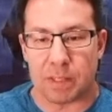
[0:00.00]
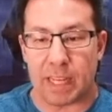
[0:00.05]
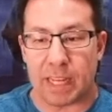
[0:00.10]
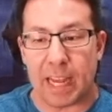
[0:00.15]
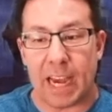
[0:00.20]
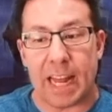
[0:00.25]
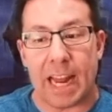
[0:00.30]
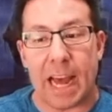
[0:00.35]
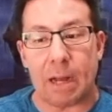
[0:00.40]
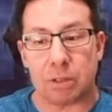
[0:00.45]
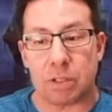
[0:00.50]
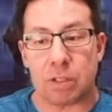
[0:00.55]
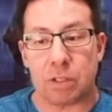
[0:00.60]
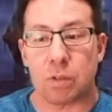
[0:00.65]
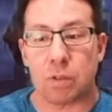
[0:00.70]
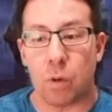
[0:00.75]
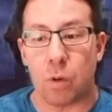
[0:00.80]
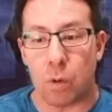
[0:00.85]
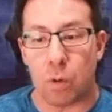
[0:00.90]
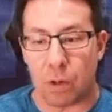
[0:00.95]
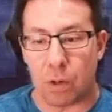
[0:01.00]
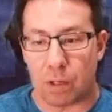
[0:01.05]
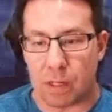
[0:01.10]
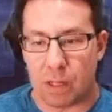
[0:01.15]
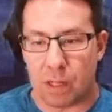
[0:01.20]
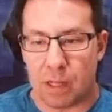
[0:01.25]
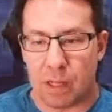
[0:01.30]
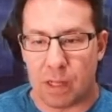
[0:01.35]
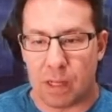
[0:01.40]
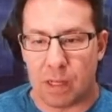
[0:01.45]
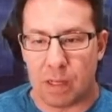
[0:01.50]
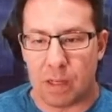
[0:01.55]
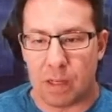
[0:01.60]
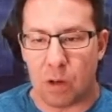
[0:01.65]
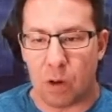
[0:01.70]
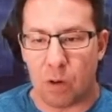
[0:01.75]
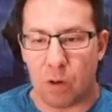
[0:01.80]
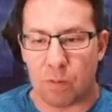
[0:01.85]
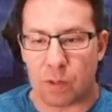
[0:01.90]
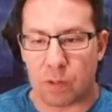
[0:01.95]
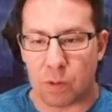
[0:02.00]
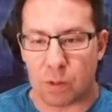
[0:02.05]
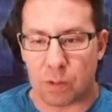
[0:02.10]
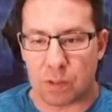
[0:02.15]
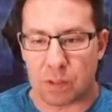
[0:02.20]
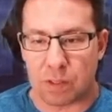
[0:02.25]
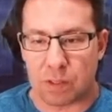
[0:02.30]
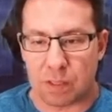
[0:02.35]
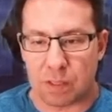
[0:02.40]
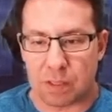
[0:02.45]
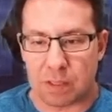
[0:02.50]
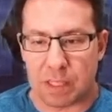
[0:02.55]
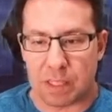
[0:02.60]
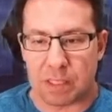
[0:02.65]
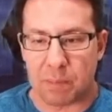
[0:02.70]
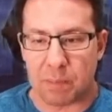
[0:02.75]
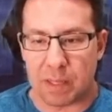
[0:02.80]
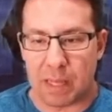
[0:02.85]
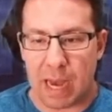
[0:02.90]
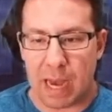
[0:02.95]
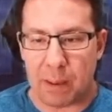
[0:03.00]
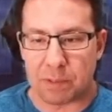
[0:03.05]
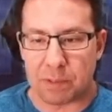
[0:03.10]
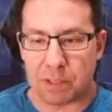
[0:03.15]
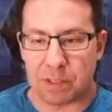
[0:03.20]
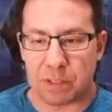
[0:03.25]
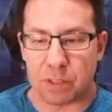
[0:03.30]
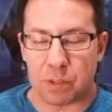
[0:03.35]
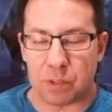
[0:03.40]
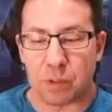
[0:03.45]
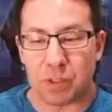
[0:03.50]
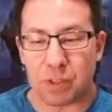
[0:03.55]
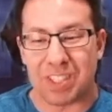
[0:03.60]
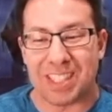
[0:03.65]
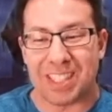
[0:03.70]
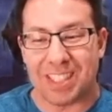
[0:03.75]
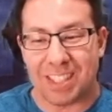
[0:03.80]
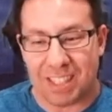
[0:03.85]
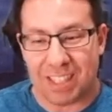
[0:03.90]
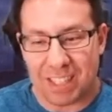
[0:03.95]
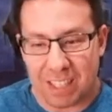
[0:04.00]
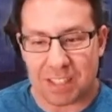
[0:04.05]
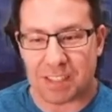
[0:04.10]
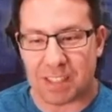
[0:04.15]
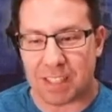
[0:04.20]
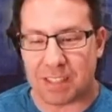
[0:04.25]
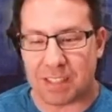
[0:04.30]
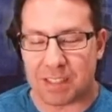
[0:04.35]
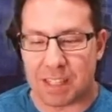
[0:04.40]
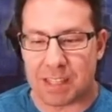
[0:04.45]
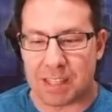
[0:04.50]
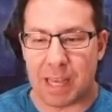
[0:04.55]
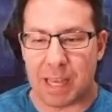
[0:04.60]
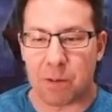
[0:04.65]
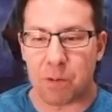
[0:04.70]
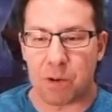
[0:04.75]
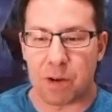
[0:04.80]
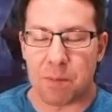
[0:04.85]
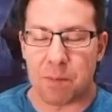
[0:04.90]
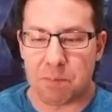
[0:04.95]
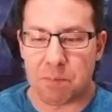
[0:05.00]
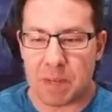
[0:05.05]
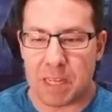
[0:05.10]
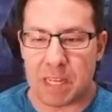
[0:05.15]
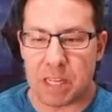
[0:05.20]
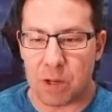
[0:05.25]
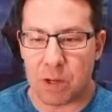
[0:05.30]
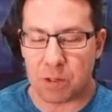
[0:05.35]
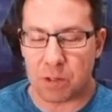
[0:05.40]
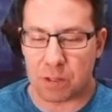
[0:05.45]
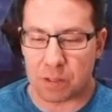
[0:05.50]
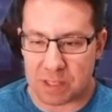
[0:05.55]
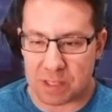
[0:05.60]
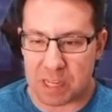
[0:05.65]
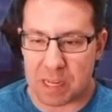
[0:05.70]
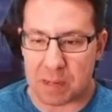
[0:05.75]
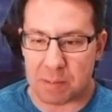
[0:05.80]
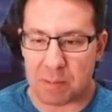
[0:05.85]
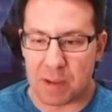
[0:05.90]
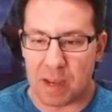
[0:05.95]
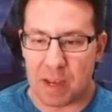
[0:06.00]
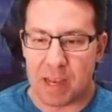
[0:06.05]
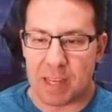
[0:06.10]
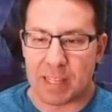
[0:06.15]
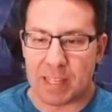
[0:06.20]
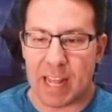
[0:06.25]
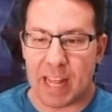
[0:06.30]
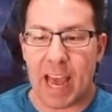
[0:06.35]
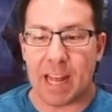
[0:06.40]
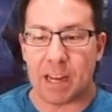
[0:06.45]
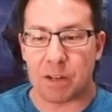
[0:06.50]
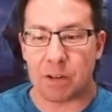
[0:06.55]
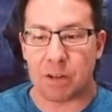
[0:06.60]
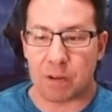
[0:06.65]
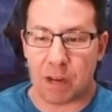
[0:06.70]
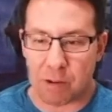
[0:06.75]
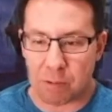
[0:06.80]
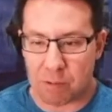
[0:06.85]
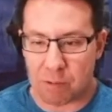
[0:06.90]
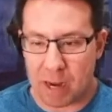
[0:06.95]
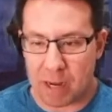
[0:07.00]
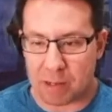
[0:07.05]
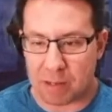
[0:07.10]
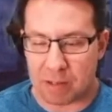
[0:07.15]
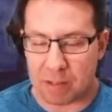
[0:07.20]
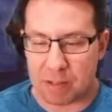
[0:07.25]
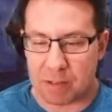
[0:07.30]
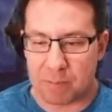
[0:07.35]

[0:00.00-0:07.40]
they got outscored over the course of the season by the opposition. So statistically, they were a mediocre team that had a great record.